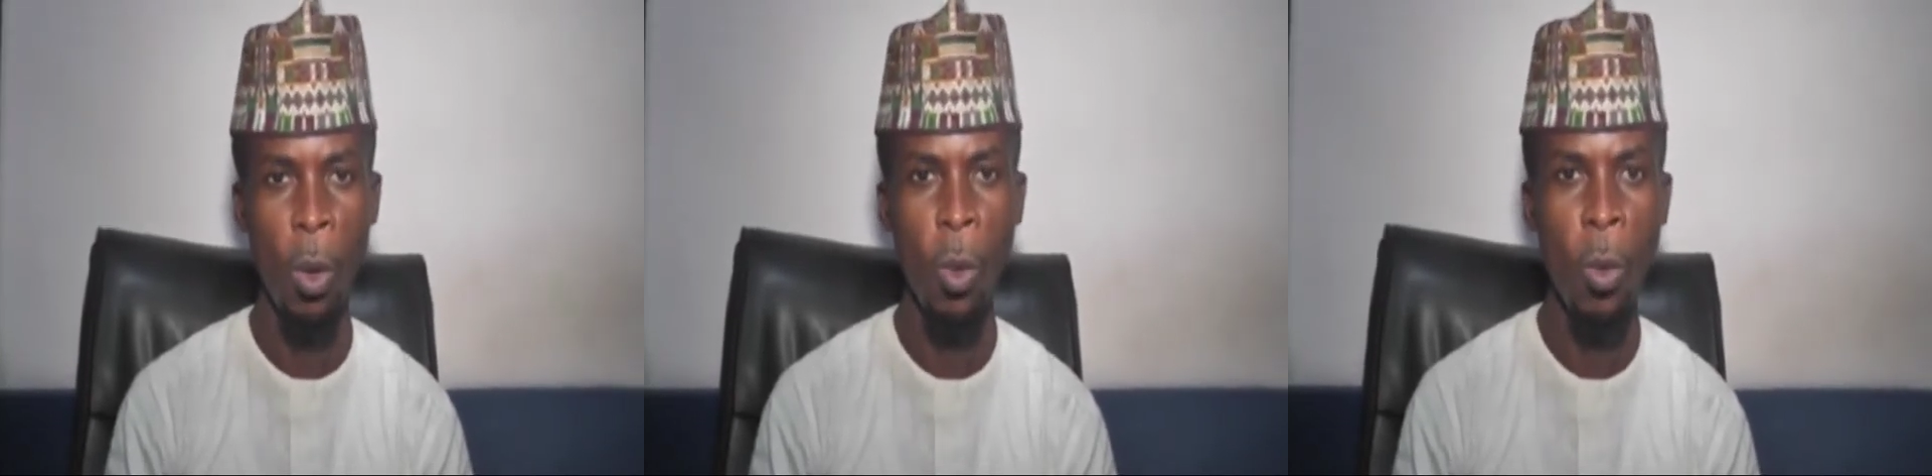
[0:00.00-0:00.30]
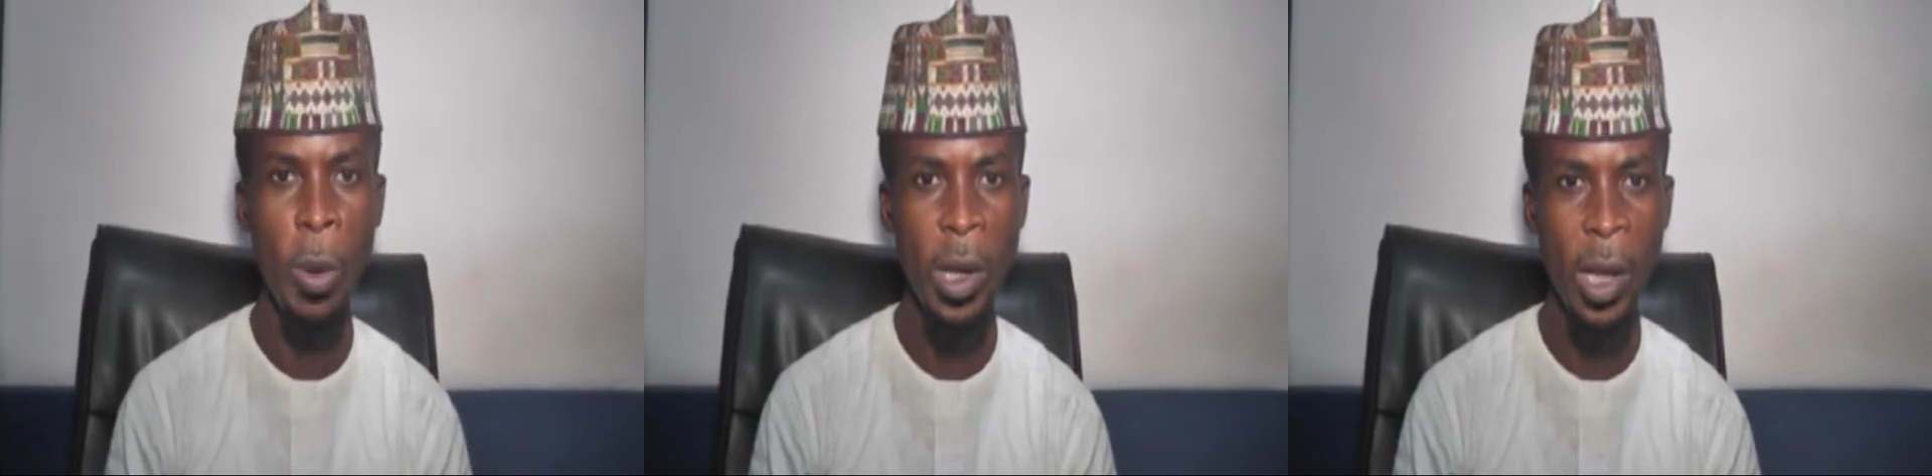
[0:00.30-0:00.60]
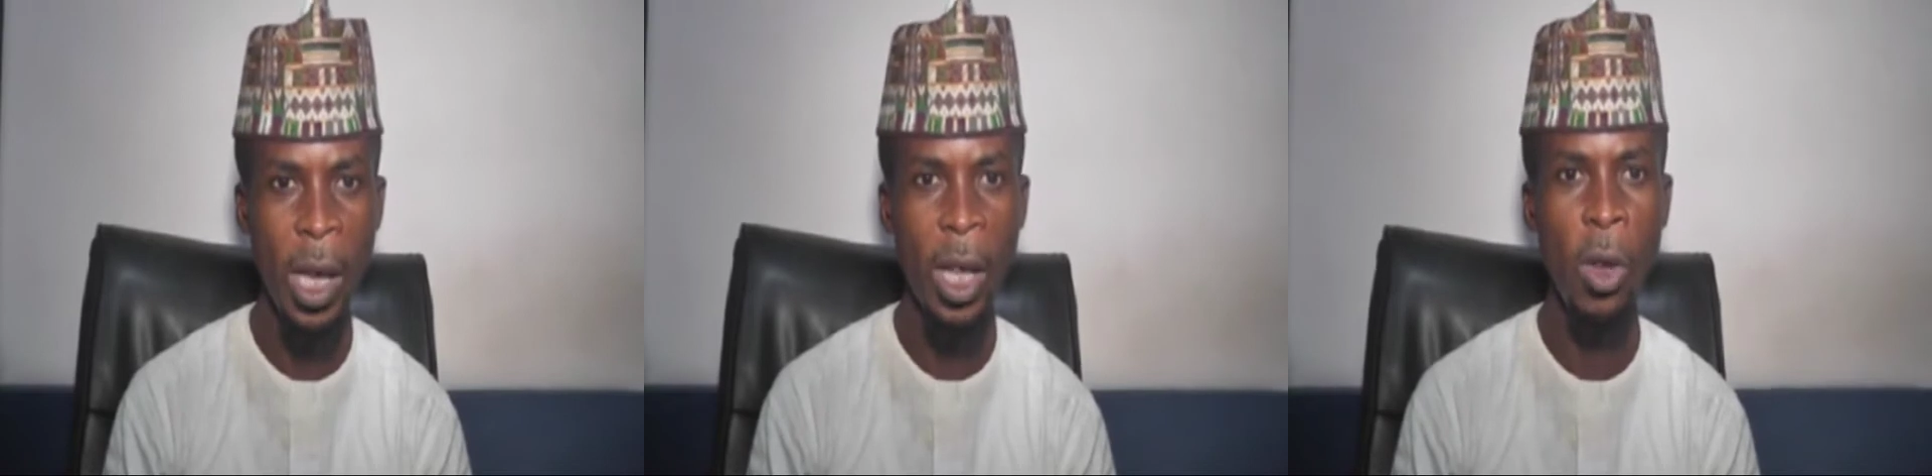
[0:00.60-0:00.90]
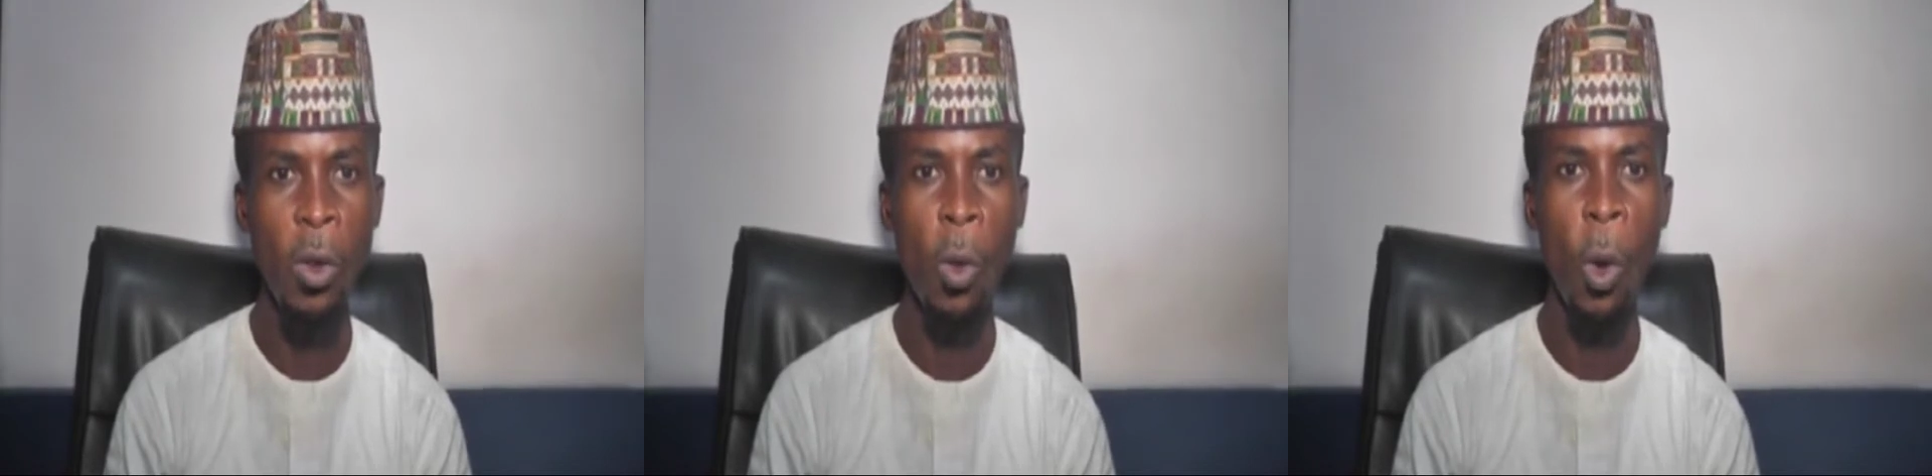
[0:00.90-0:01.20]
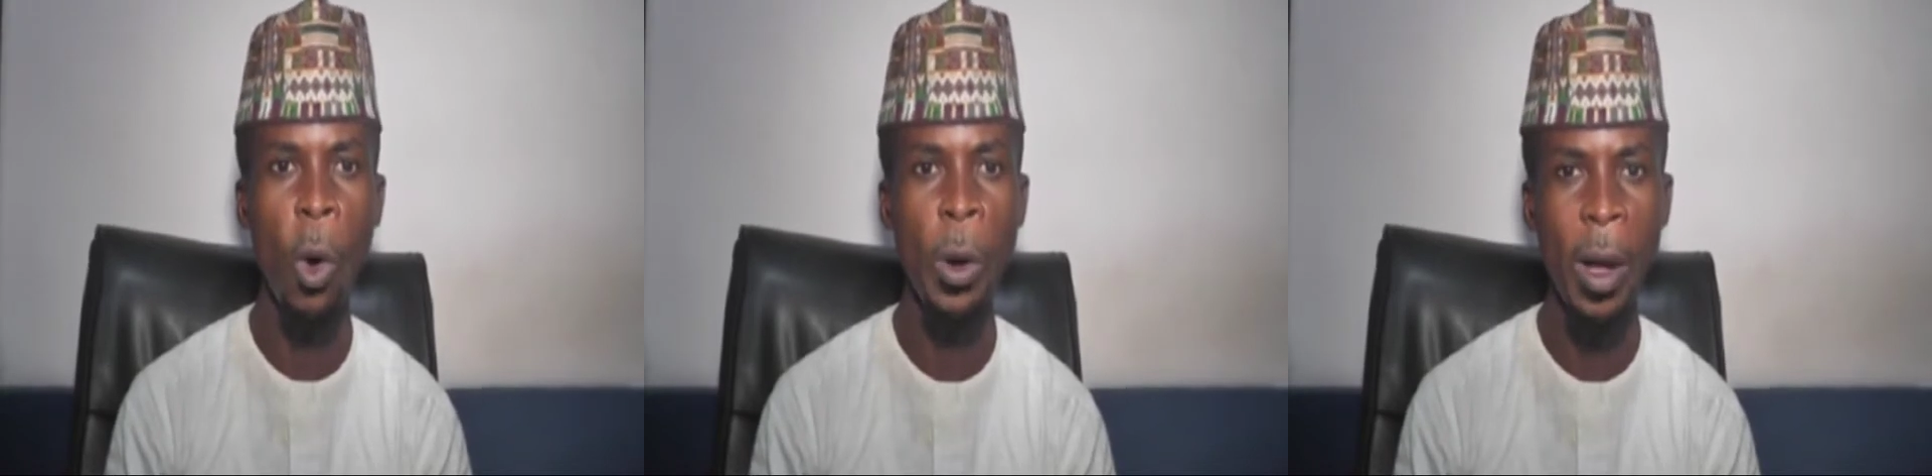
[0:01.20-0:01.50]
who will be taking you
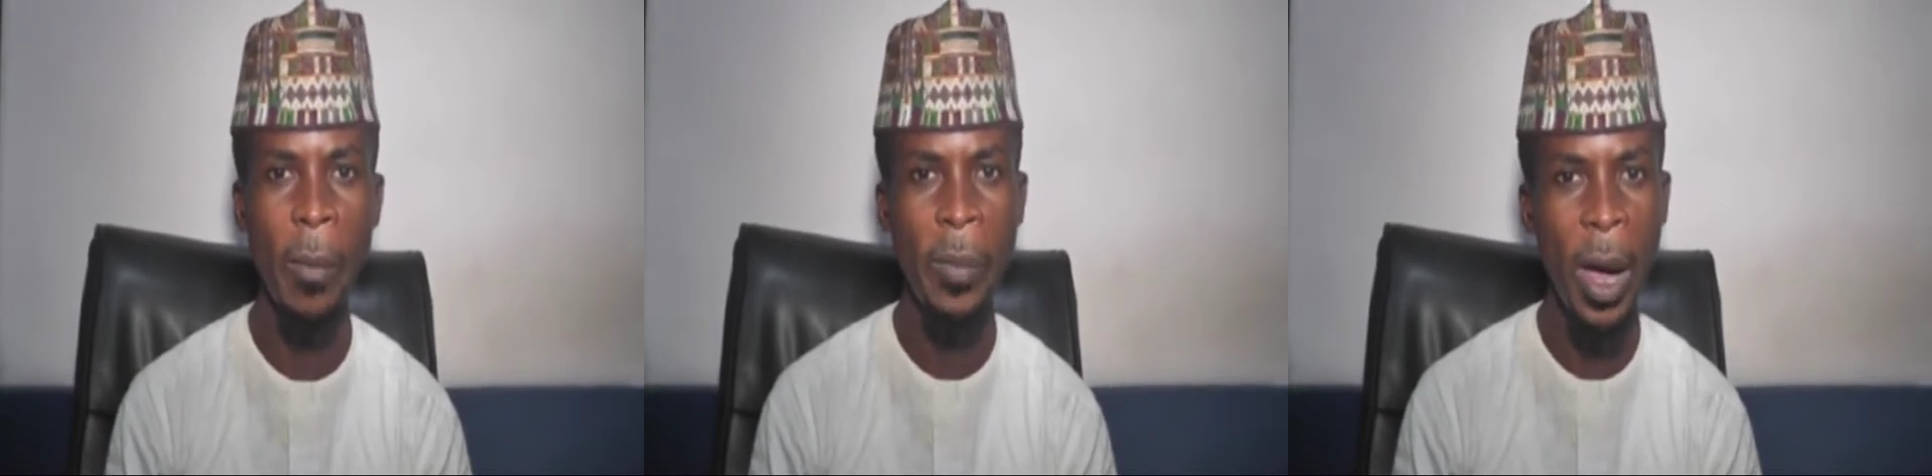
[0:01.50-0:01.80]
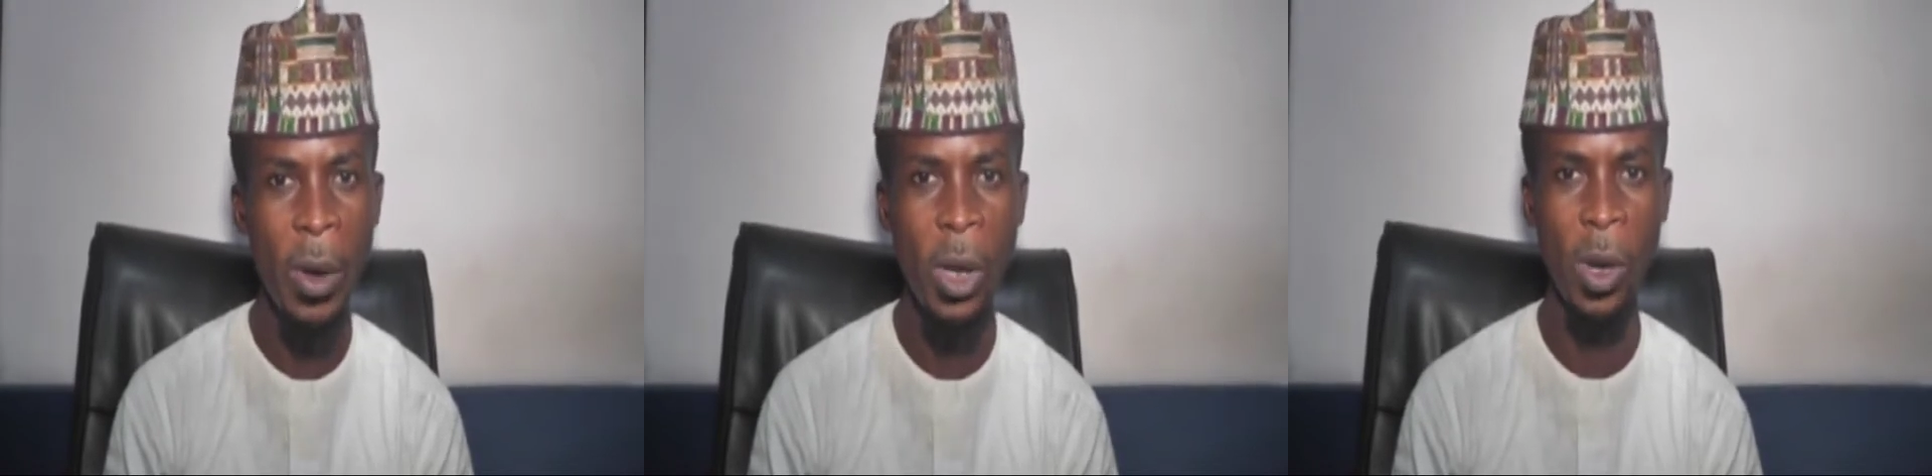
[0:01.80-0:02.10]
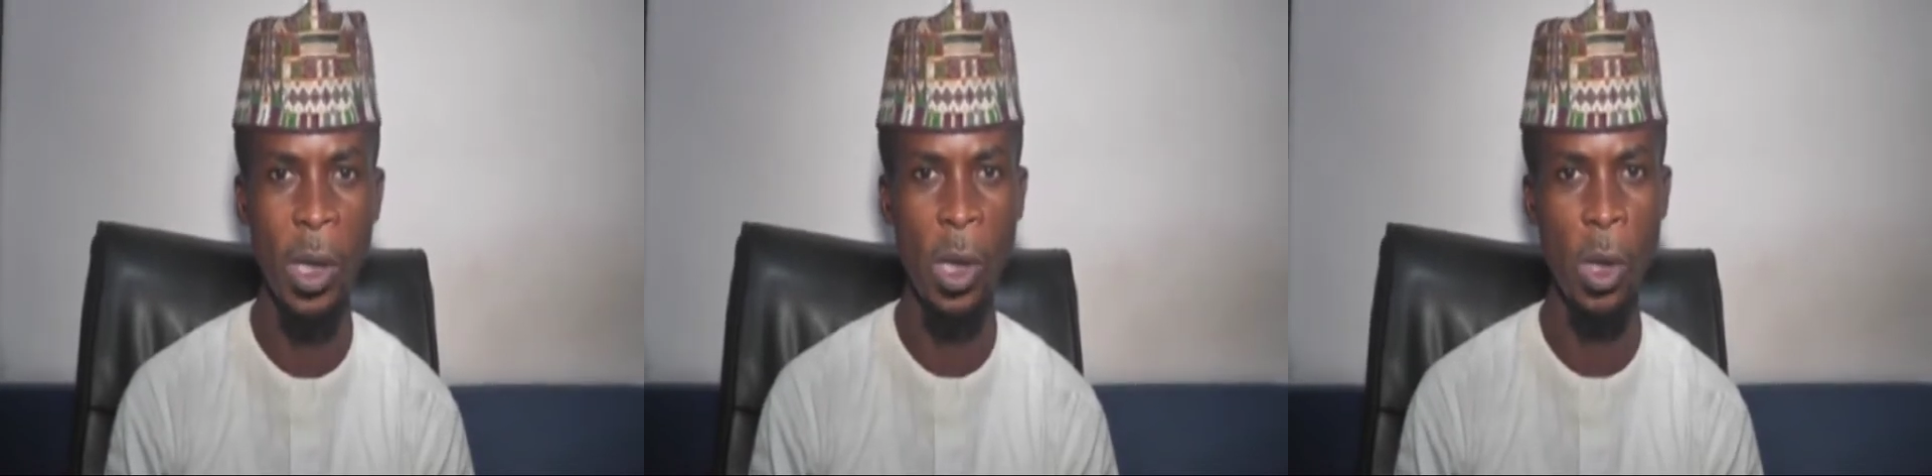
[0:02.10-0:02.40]
on a very interesting